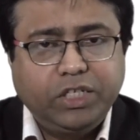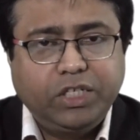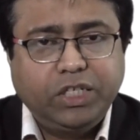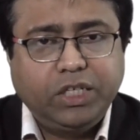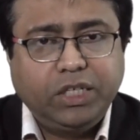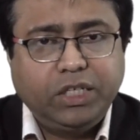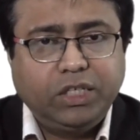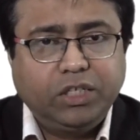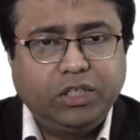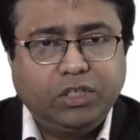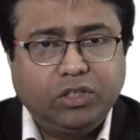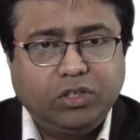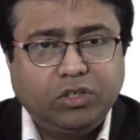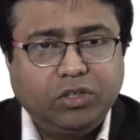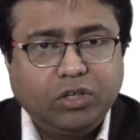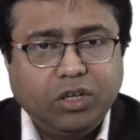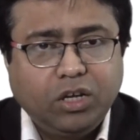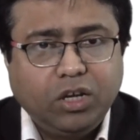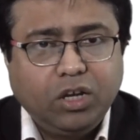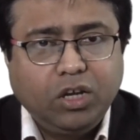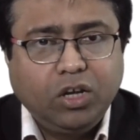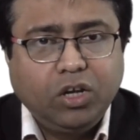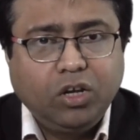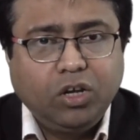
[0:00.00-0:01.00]
genes
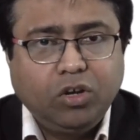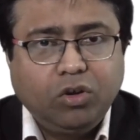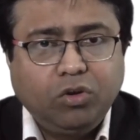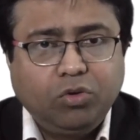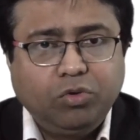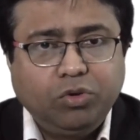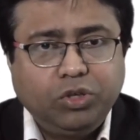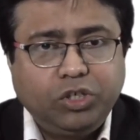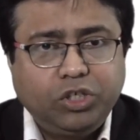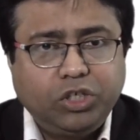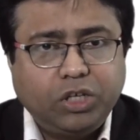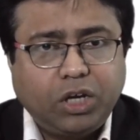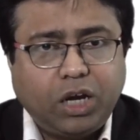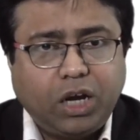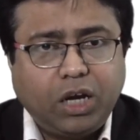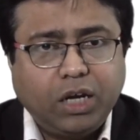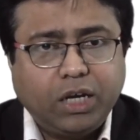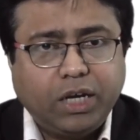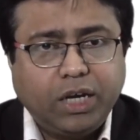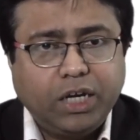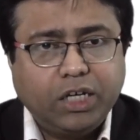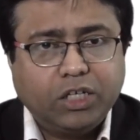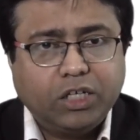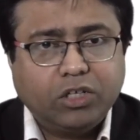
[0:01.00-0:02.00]
which
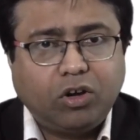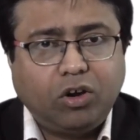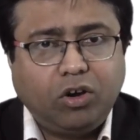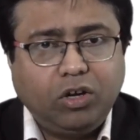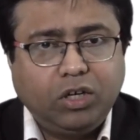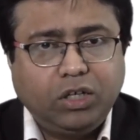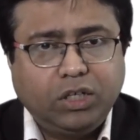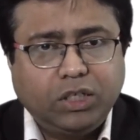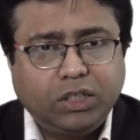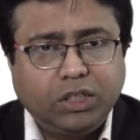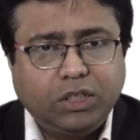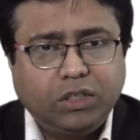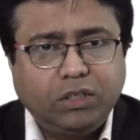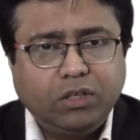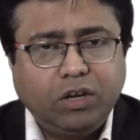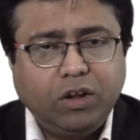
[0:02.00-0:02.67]
gets altered.